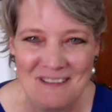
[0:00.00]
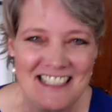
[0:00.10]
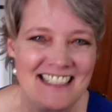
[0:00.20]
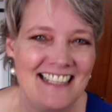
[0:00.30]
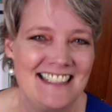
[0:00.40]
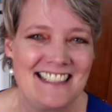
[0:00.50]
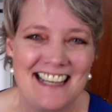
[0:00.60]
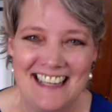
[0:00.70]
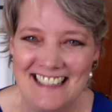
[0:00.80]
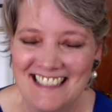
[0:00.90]
My sun
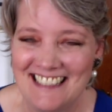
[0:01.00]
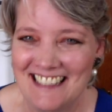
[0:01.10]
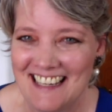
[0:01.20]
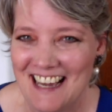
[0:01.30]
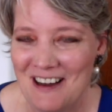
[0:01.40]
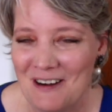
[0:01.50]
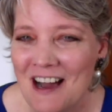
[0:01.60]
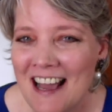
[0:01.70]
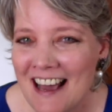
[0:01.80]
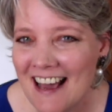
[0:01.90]
sign is Leo,
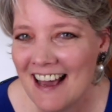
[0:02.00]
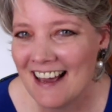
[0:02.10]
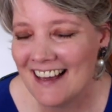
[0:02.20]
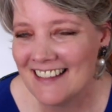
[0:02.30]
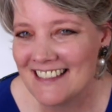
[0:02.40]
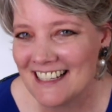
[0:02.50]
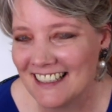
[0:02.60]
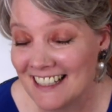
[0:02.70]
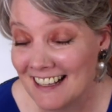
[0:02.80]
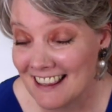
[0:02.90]
and
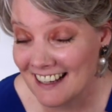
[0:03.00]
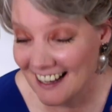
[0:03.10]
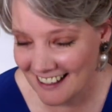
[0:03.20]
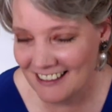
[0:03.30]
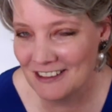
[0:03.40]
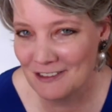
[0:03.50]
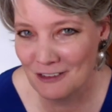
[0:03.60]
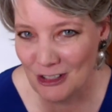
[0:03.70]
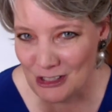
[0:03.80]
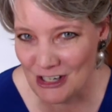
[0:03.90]
uh, the kind of
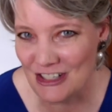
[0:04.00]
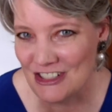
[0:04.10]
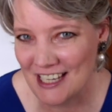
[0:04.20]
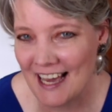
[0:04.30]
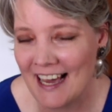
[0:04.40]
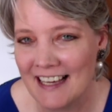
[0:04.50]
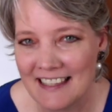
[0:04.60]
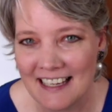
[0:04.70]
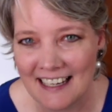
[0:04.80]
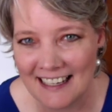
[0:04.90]
large cat
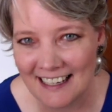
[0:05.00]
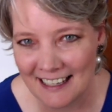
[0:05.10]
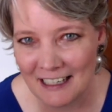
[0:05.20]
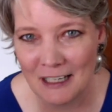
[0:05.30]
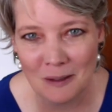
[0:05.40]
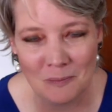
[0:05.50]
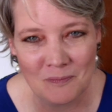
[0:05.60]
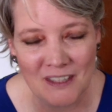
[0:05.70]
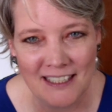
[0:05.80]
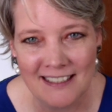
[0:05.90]
that I am
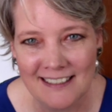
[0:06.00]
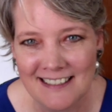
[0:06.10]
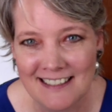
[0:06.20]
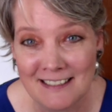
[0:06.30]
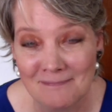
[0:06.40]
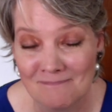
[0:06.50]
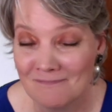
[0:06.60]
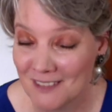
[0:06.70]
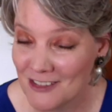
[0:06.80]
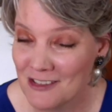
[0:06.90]
is
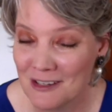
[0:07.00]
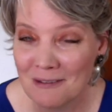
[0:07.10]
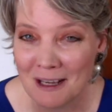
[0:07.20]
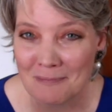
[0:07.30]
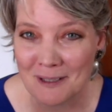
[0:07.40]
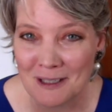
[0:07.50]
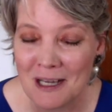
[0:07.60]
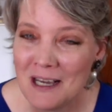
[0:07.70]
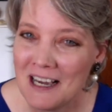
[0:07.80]
a snow leopard.